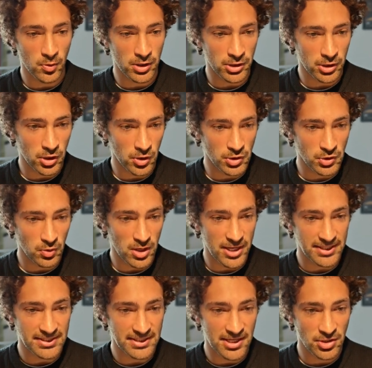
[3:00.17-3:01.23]
we're going to go to our
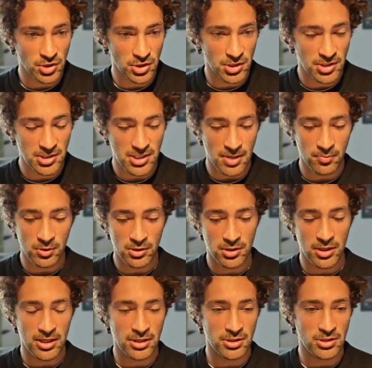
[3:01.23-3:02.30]
extensions and we're going
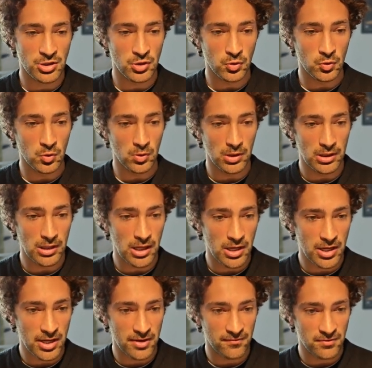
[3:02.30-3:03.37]
to install
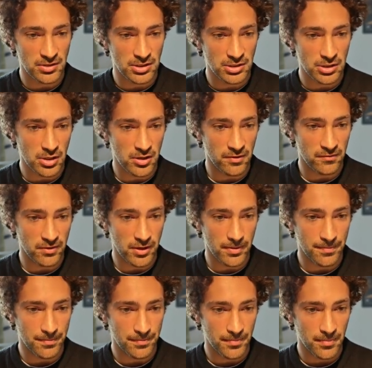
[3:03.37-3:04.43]
live server.